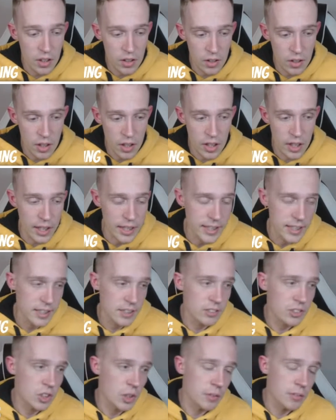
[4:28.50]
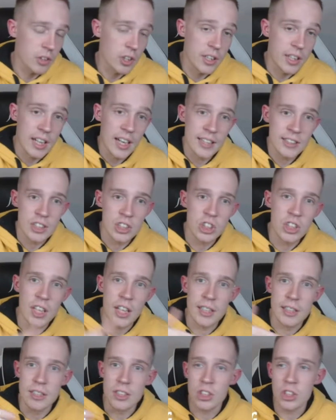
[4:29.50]
like, so you've got your classic
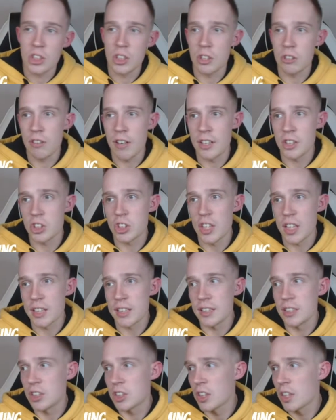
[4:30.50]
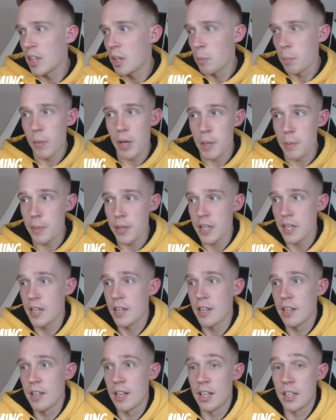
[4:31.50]
challenge, your grand challenge, maybe
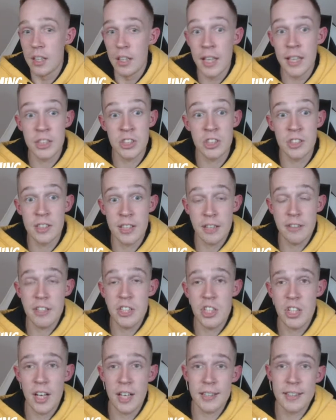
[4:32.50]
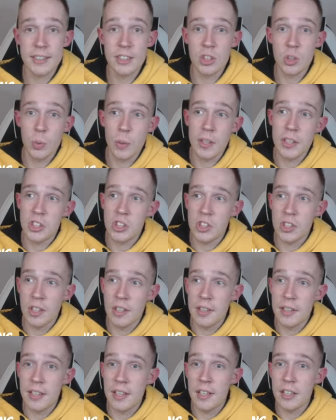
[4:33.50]
a legendary challenge which
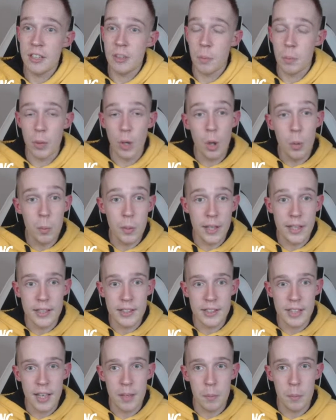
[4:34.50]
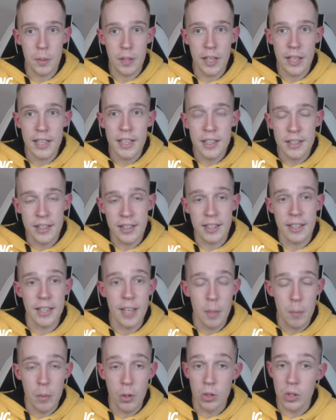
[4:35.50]
your pro players can play. They can get
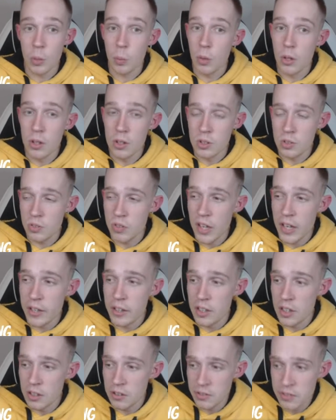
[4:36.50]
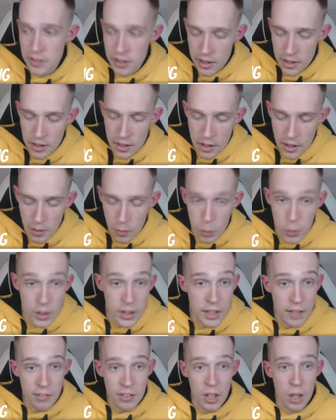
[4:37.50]
more rewards, fair enough. We'll
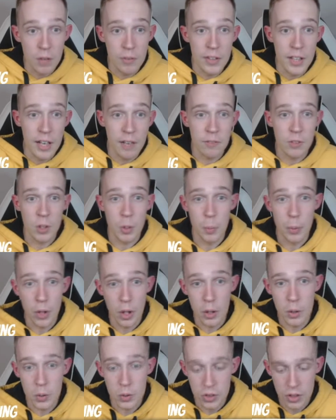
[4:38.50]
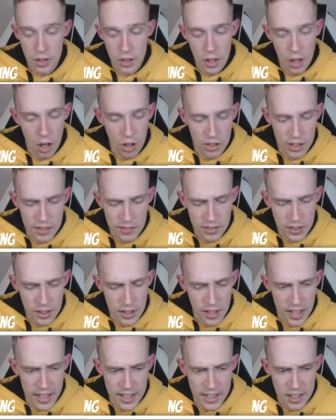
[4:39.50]
leave that over there for the pros, or even
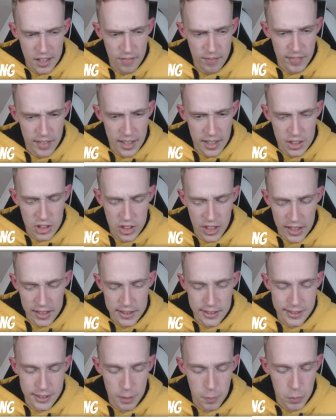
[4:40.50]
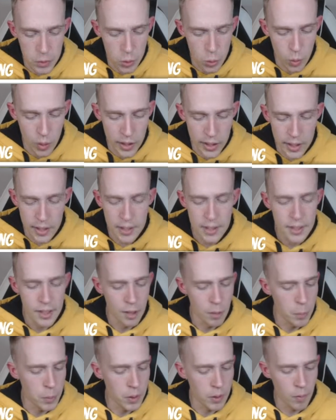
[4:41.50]
like a challenge in between.
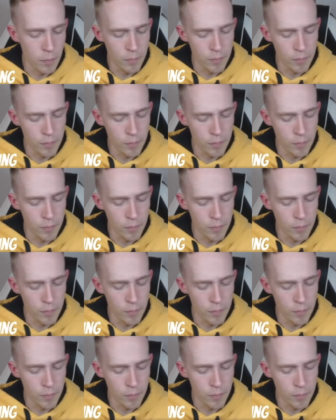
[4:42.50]
But